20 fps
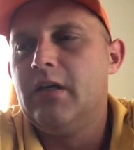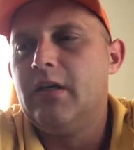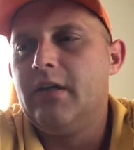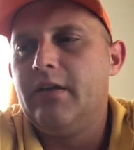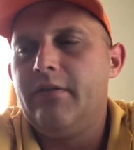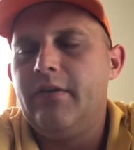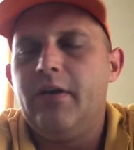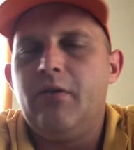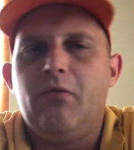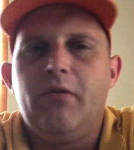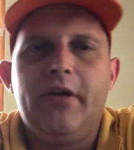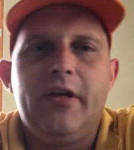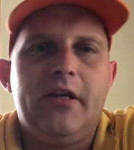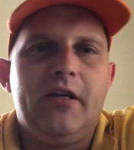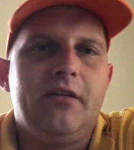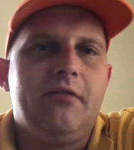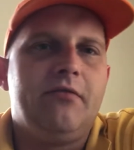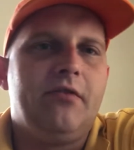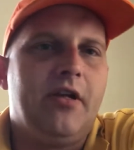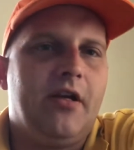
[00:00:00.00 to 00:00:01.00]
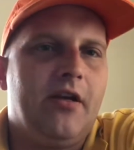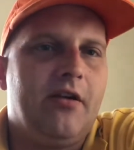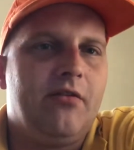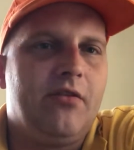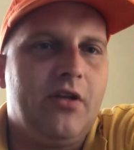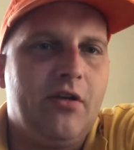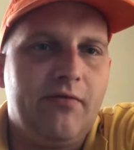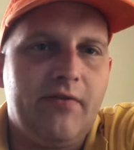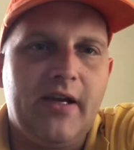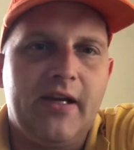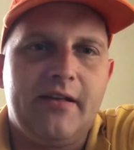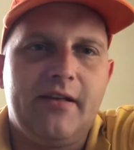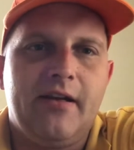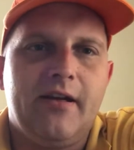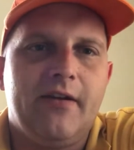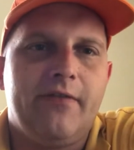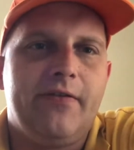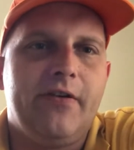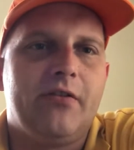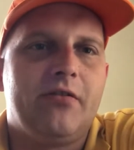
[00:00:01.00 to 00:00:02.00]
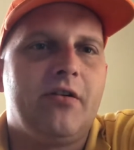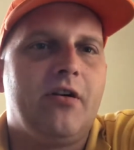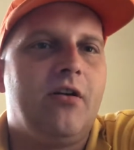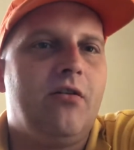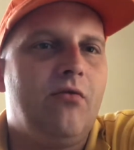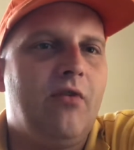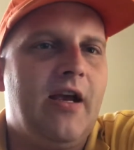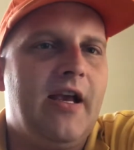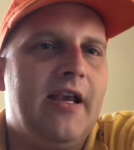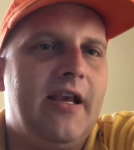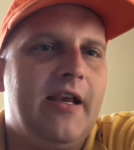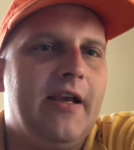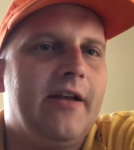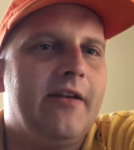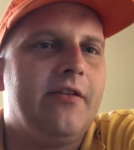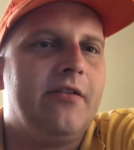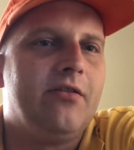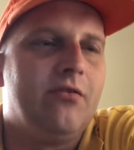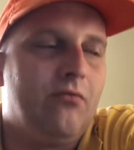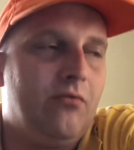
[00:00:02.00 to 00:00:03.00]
That way, you've got the air filter on hand